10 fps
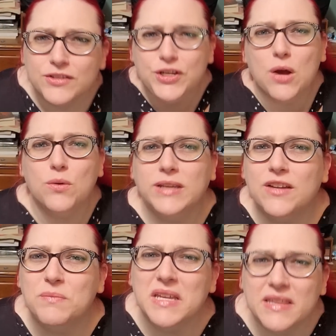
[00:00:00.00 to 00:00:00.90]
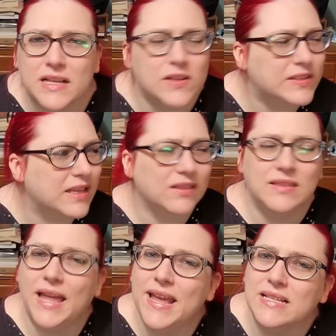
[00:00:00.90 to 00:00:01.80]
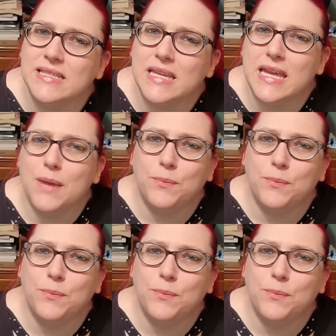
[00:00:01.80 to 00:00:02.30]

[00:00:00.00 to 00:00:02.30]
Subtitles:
Don't give me this lazy